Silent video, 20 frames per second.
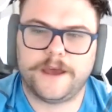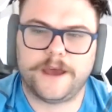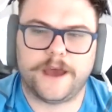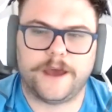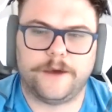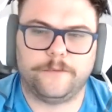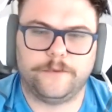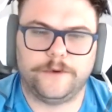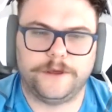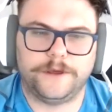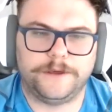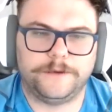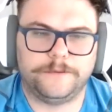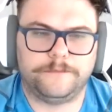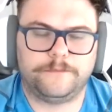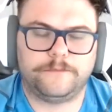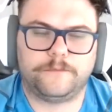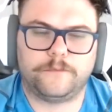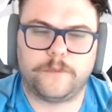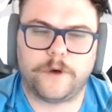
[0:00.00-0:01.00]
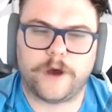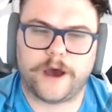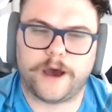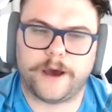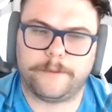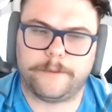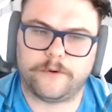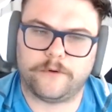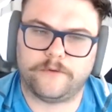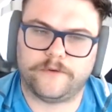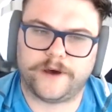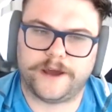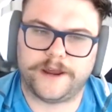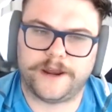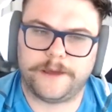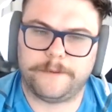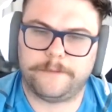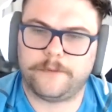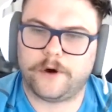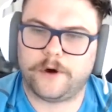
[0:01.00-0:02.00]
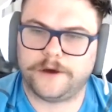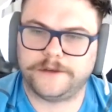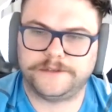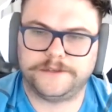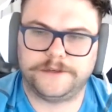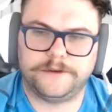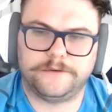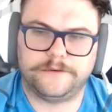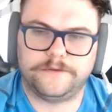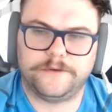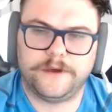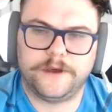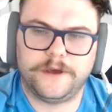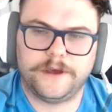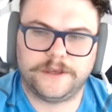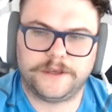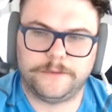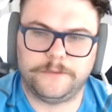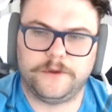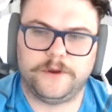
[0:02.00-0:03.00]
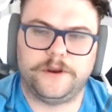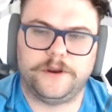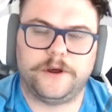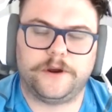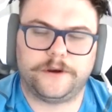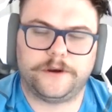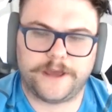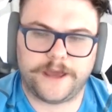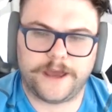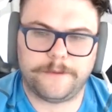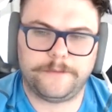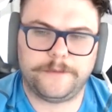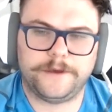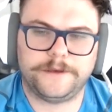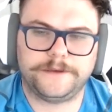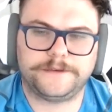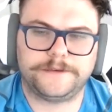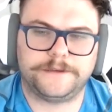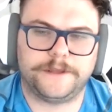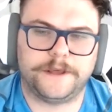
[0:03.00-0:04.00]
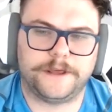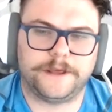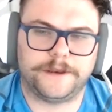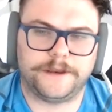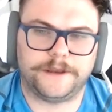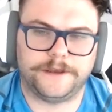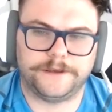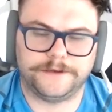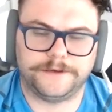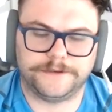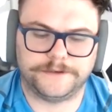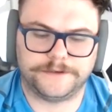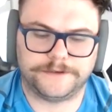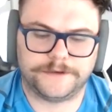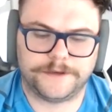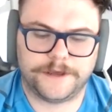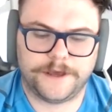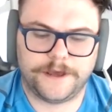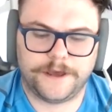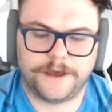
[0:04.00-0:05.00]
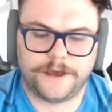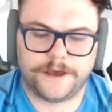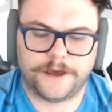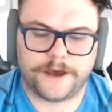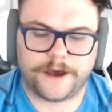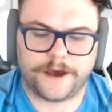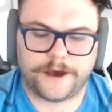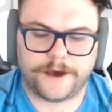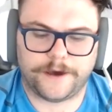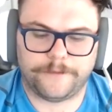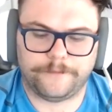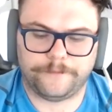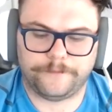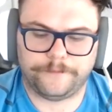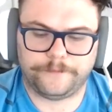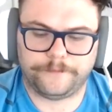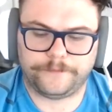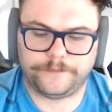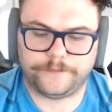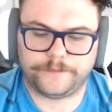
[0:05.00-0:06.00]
and we uh, provide a positive community on campus that is um,